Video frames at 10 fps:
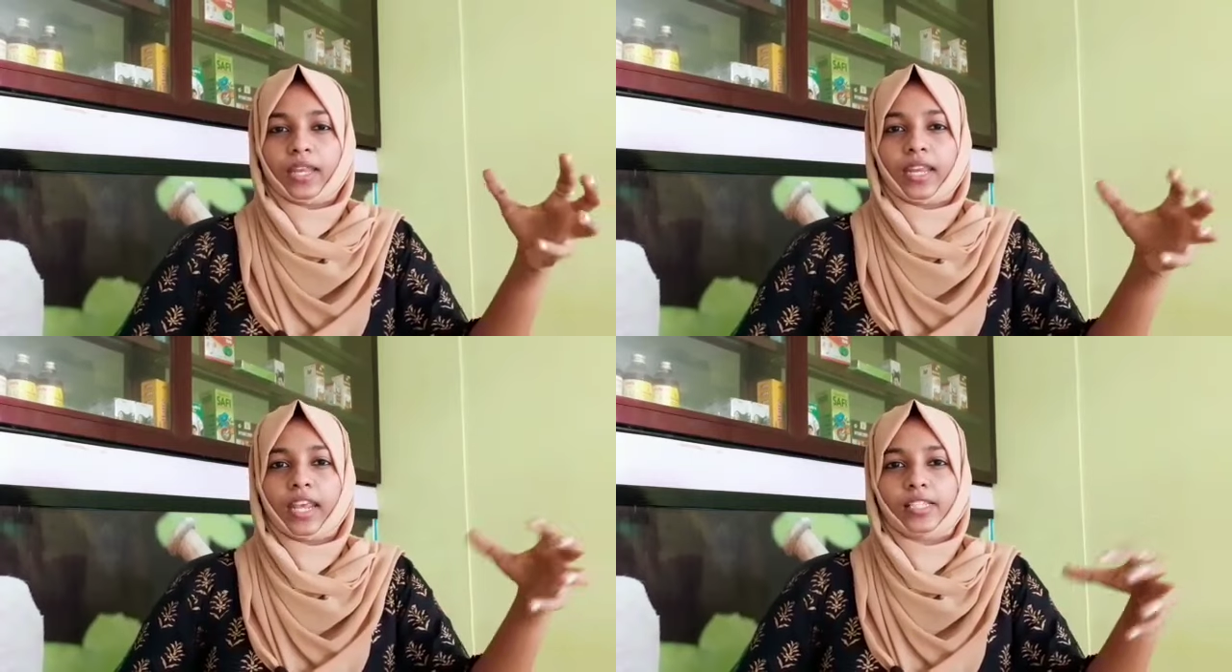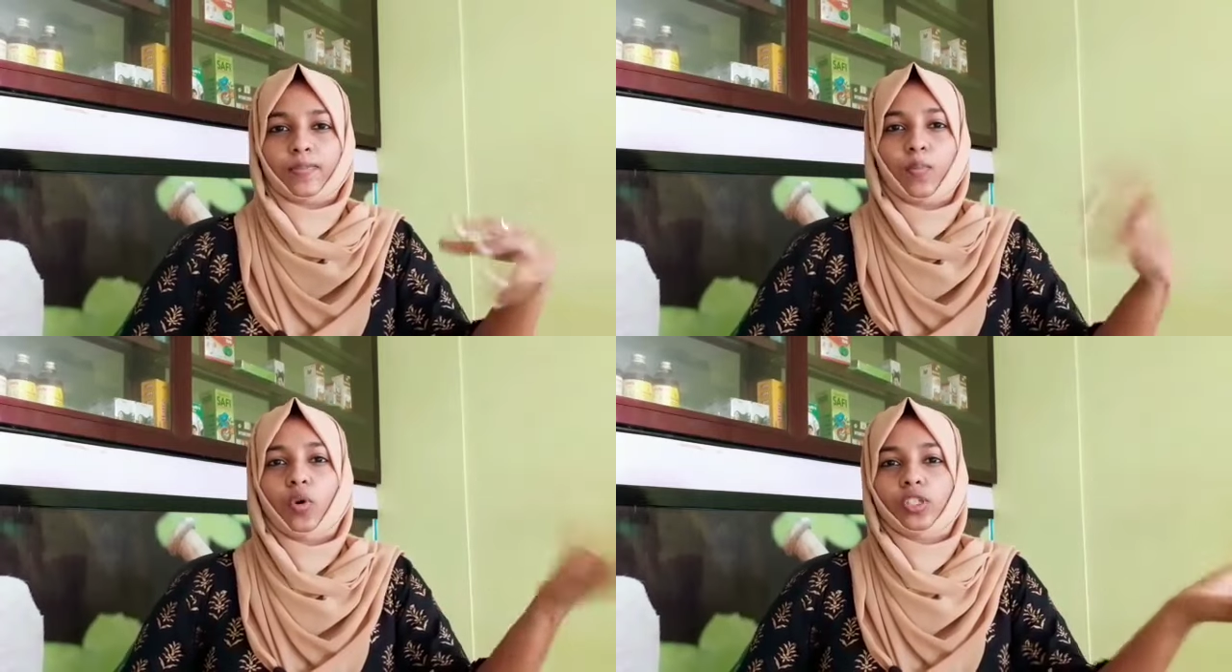it
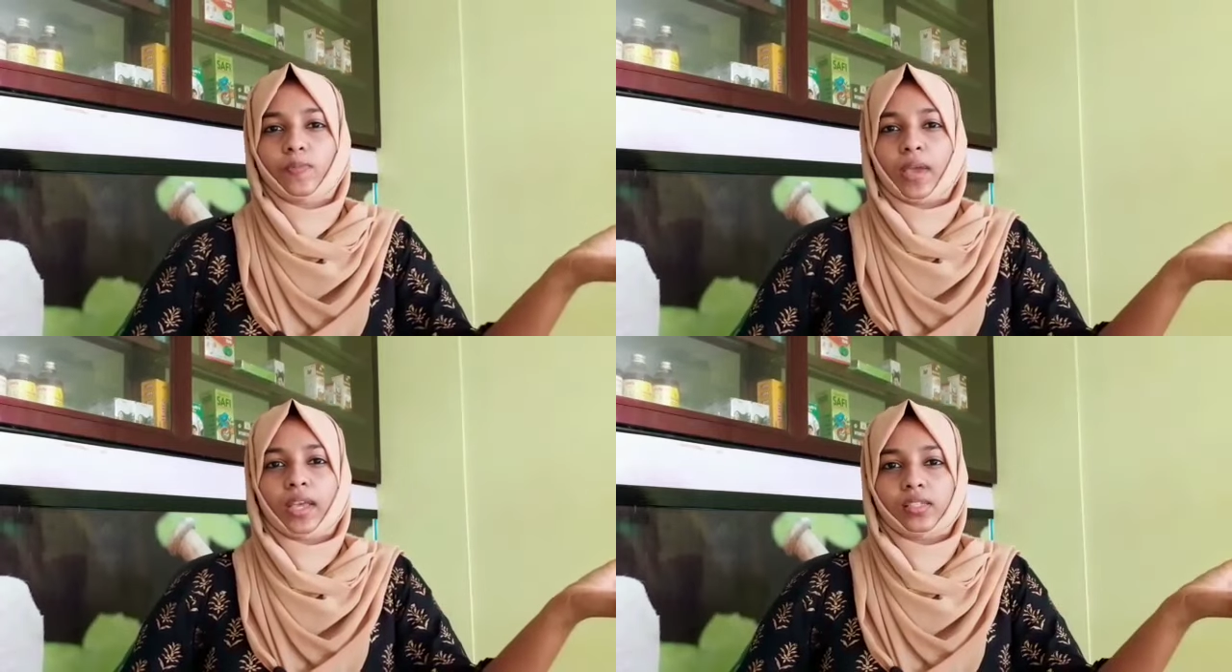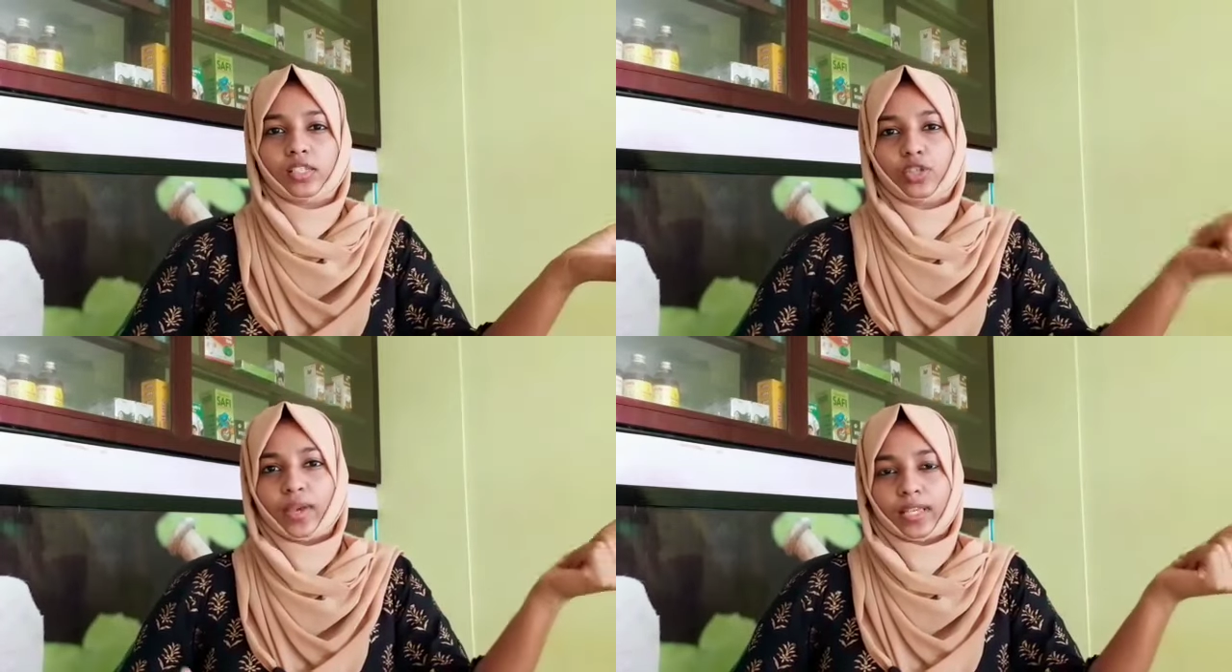needs more space
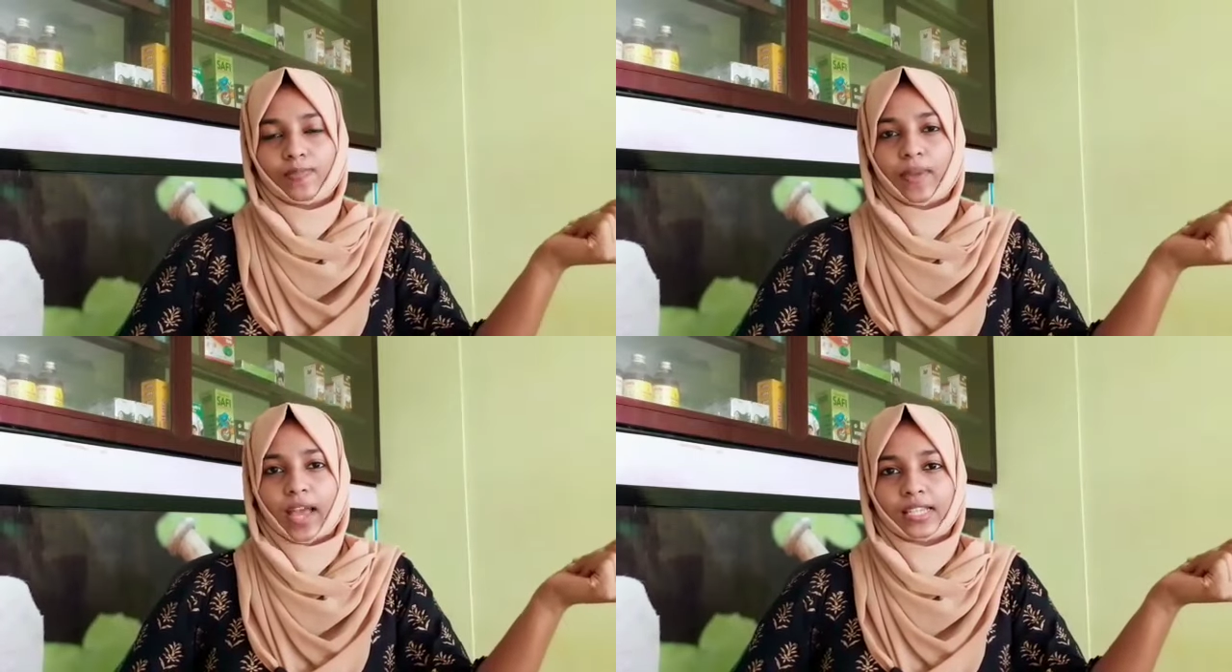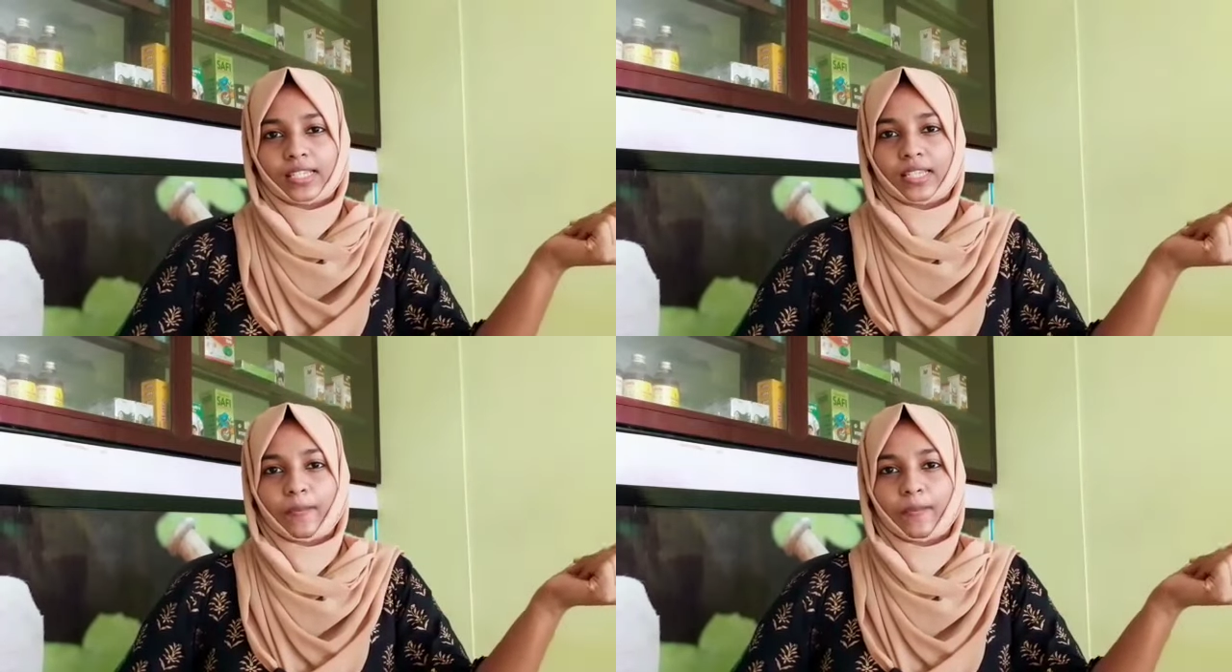to expand.